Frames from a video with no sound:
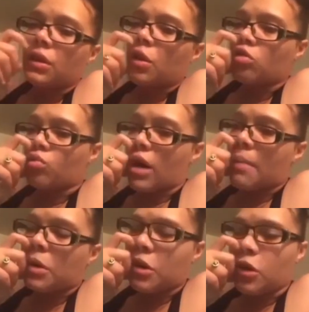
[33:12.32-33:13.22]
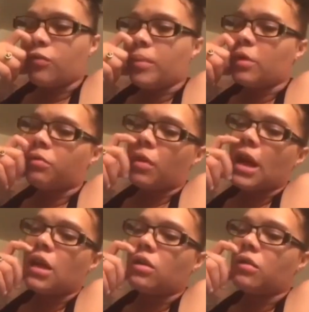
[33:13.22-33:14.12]
you know, drama. And you've been
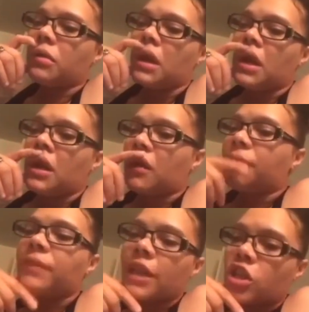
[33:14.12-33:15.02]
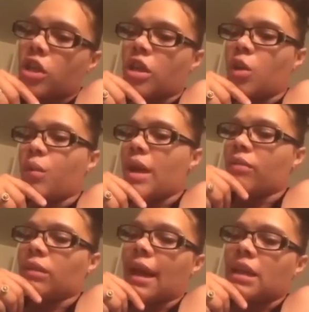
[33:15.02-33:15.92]
afraid of confliction. And you
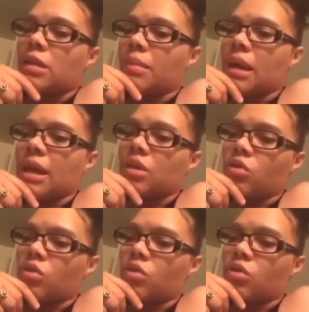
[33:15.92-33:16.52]
never liked to be in